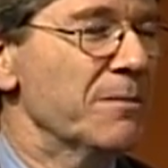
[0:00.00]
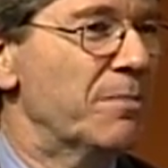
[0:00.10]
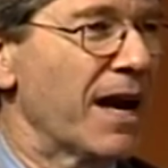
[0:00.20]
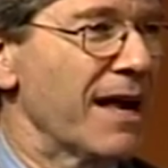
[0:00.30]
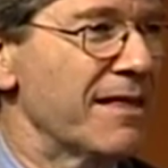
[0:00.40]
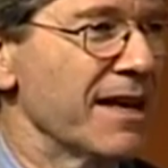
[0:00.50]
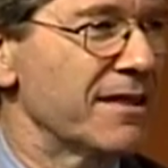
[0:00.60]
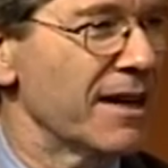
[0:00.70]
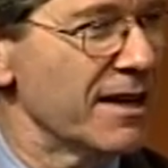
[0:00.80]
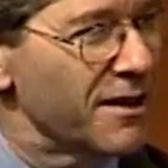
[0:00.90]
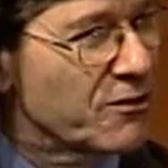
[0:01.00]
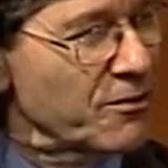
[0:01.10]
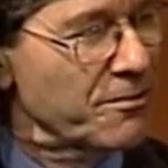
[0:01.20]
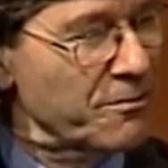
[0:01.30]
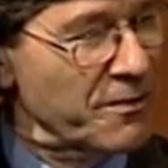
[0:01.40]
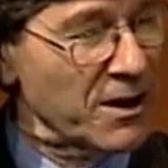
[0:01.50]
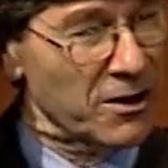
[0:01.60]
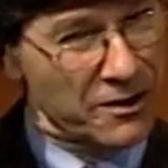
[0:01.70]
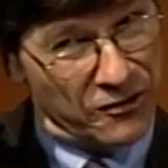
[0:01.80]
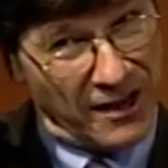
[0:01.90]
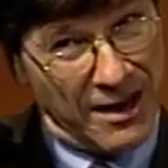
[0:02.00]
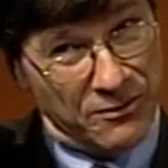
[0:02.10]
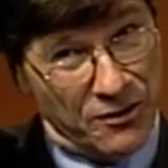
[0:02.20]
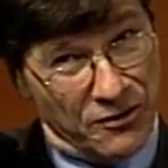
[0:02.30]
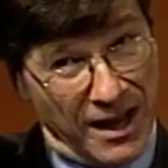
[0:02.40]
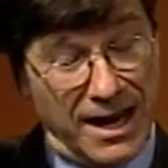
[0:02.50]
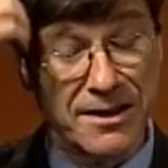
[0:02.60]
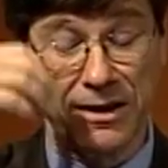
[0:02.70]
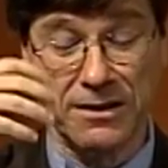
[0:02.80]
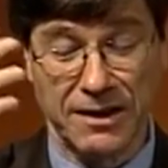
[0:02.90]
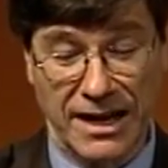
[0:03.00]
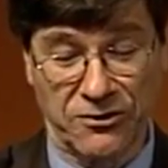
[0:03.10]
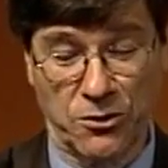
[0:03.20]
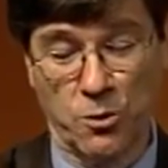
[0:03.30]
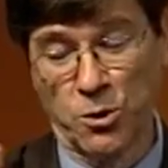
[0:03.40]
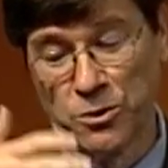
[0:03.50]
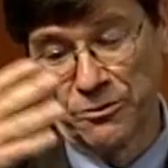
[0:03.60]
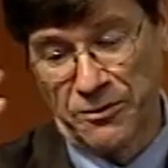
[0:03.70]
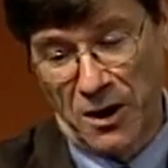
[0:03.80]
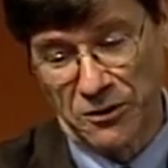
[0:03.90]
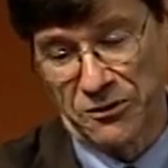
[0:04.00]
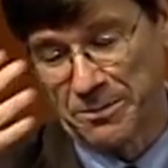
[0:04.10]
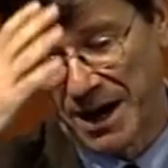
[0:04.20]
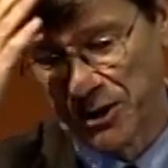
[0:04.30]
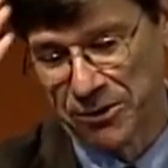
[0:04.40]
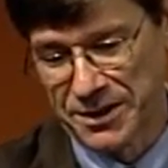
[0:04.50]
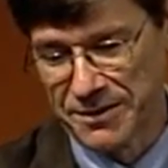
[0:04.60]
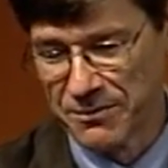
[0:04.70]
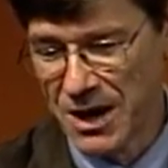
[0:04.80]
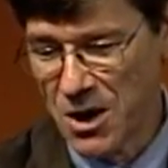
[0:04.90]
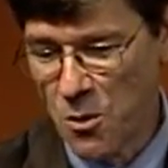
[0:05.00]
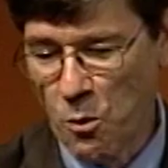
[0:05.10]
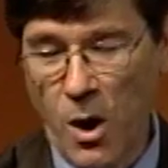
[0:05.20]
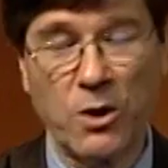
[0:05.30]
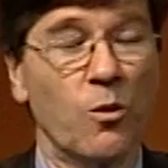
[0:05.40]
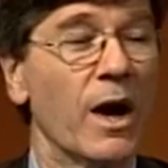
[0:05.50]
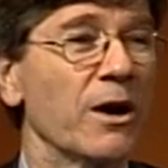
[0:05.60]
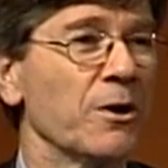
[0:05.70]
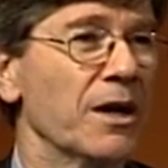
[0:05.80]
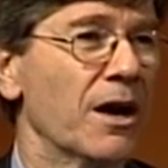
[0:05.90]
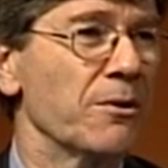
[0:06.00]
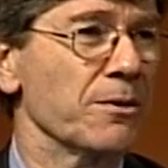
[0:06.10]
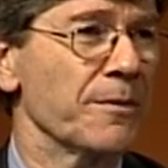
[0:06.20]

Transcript: but I think that it is fairly safe to say that unless the world falls apart in one way or another,